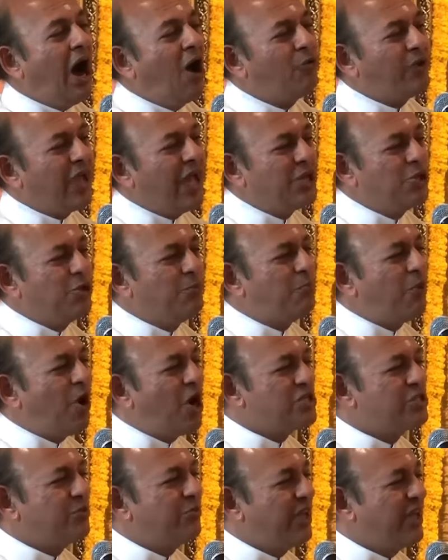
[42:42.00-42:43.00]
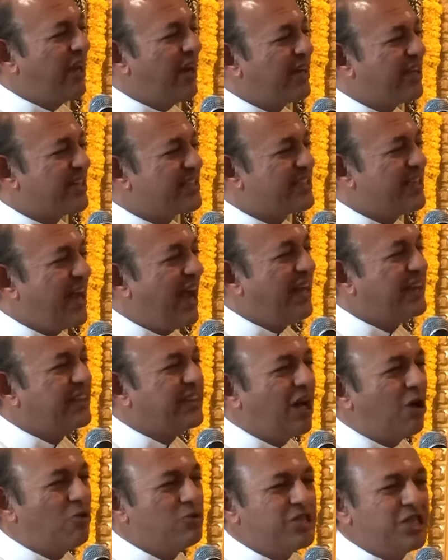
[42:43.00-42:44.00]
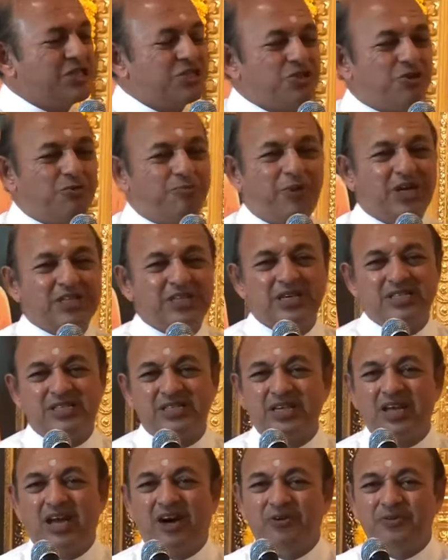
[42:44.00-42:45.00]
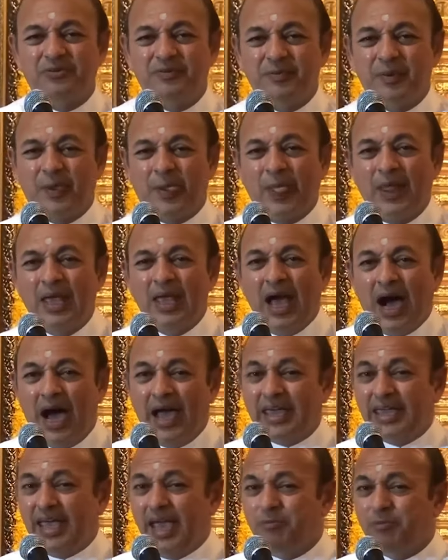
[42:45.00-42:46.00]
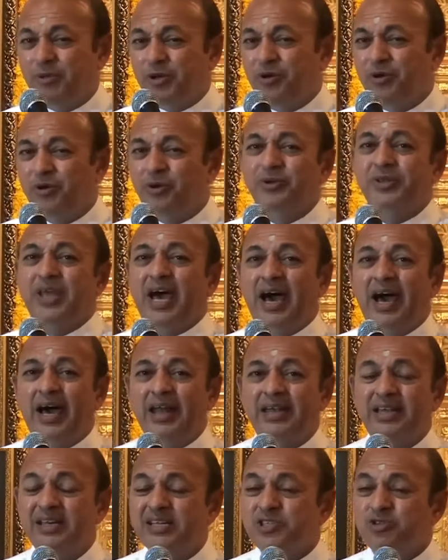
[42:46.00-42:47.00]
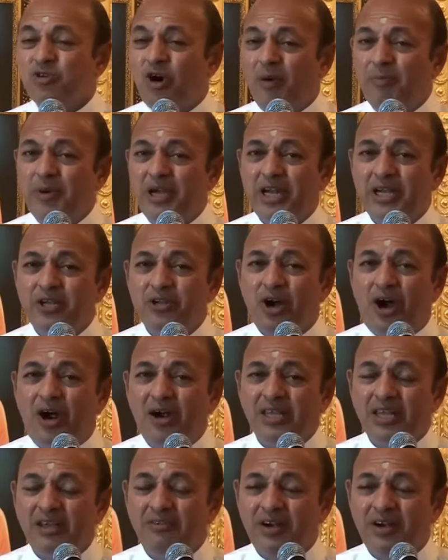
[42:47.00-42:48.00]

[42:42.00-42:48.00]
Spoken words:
How can you possibly understand thousands of mothers' love?" I came to know that Swami did not